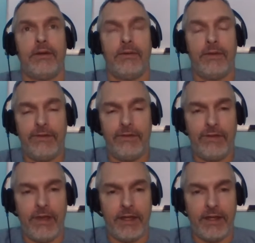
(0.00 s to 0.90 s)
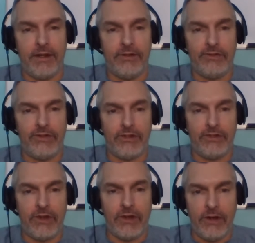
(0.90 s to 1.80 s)
Well, this has taken an interesting
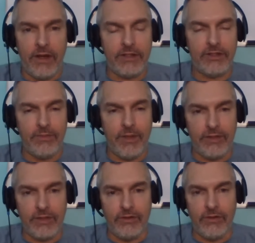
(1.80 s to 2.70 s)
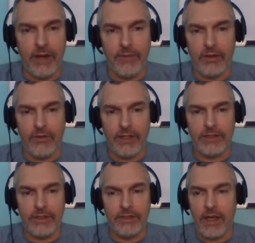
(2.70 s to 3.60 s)
turn. Not so much grammar
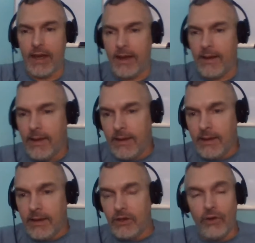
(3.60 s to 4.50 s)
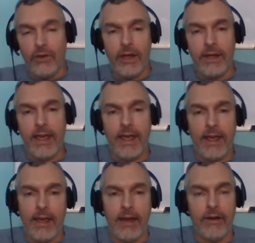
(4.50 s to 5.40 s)
questions. Ah, colon
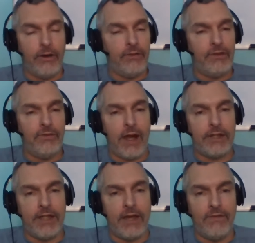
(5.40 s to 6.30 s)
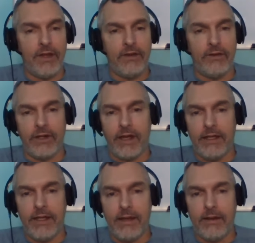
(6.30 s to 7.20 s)
A. I don't know if you watched that video or
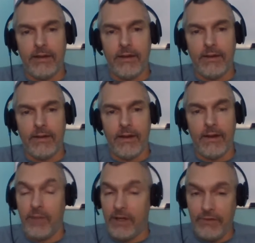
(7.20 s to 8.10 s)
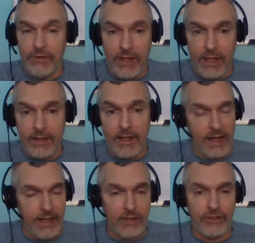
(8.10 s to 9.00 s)
not yet, uh, but if you did, did
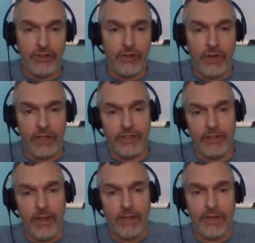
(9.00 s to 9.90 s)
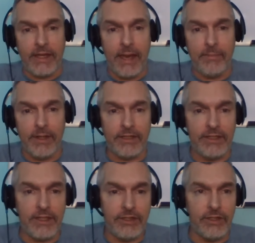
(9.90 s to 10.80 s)
I answer your question about the
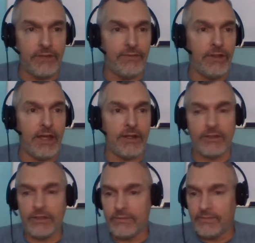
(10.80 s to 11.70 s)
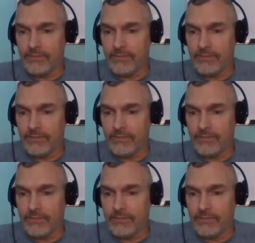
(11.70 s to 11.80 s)
capitalization of the letters?